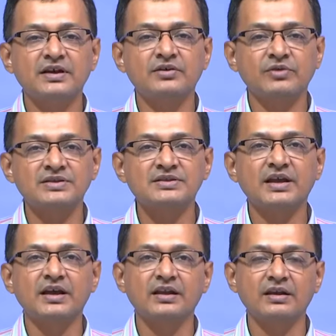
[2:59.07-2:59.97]
you can
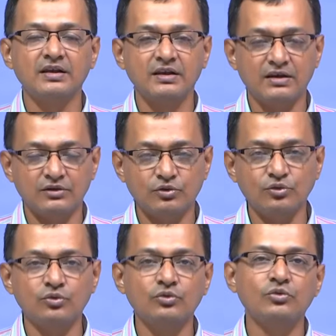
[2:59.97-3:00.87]
scale
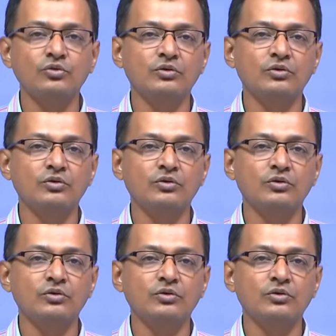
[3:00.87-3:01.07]
to